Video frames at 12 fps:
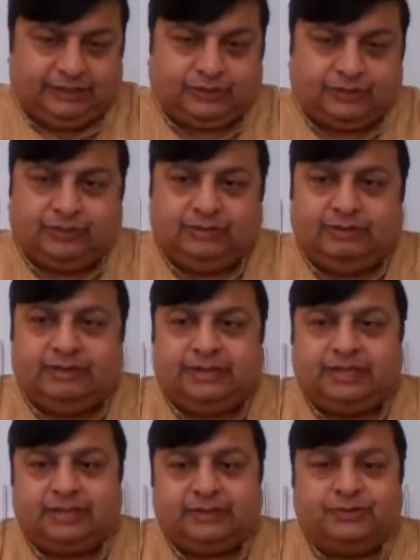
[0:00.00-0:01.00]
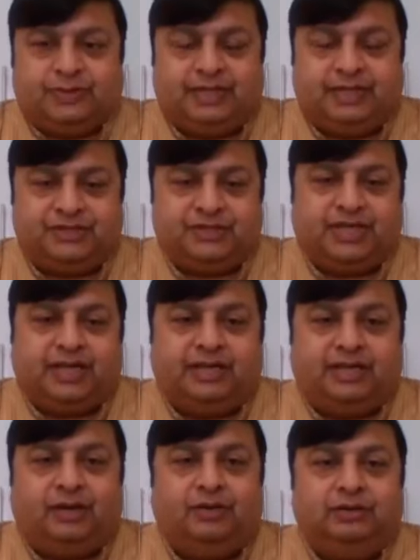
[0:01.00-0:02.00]
So just to
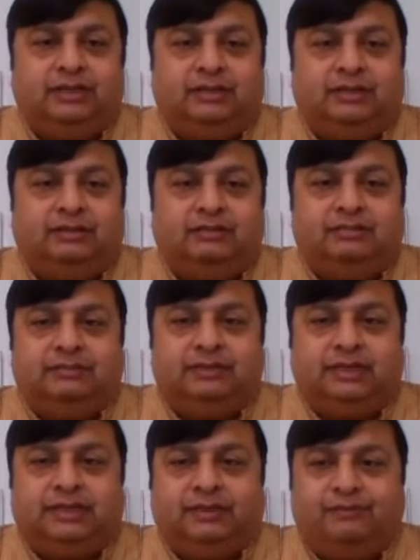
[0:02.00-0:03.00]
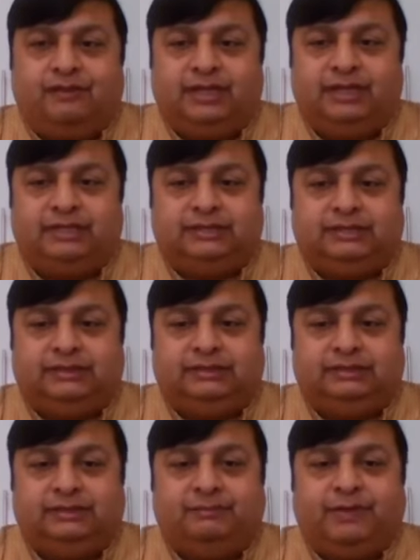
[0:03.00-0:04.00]
understand how the different
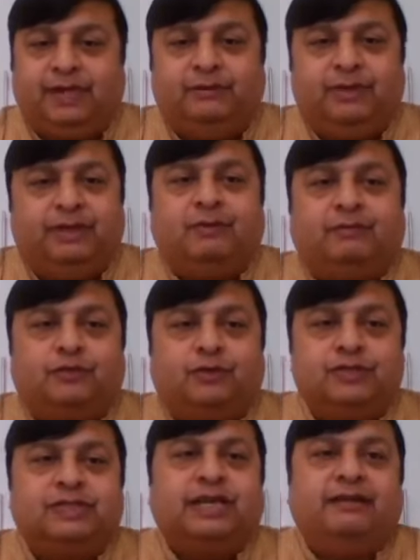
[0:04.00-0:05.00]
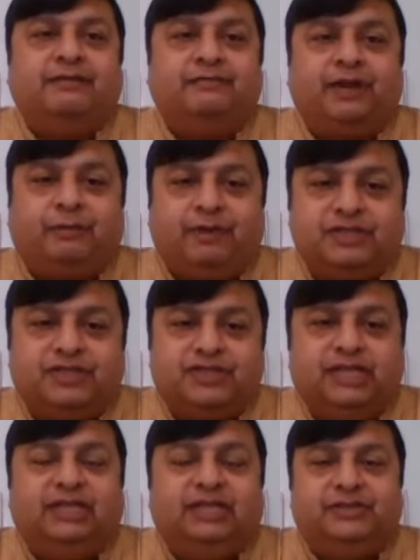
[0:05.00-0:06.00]
the brainwave, of course, they have a
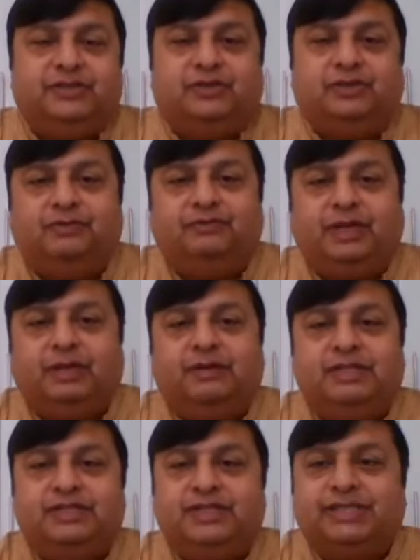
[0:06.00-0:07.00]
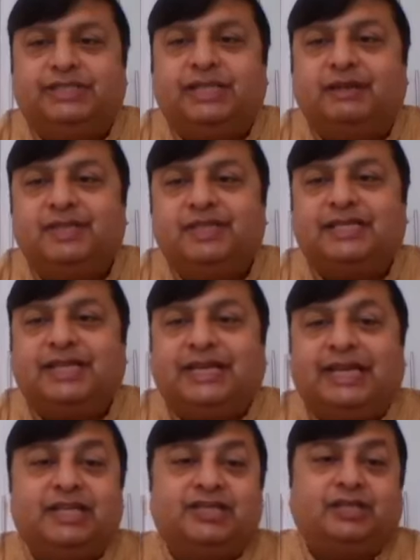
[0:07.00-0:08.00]
frequency. So frequency determines the
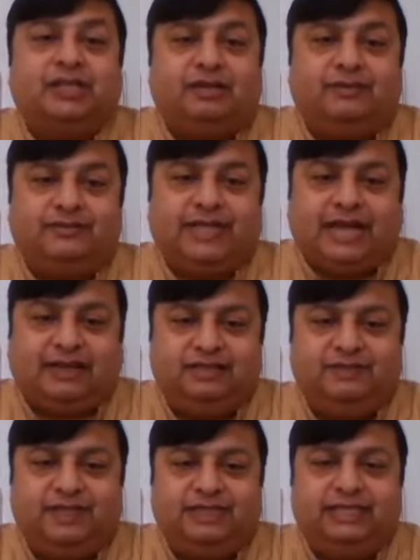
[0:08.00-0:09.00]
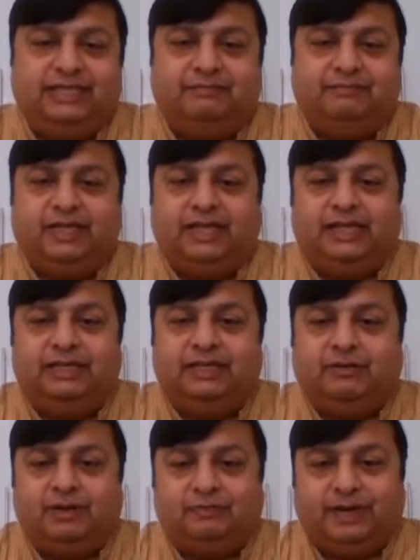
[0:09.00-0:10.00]
nature of the activity happening
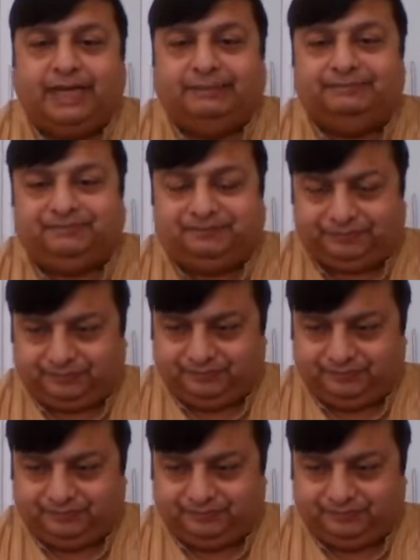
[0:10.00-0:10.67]
in our brain.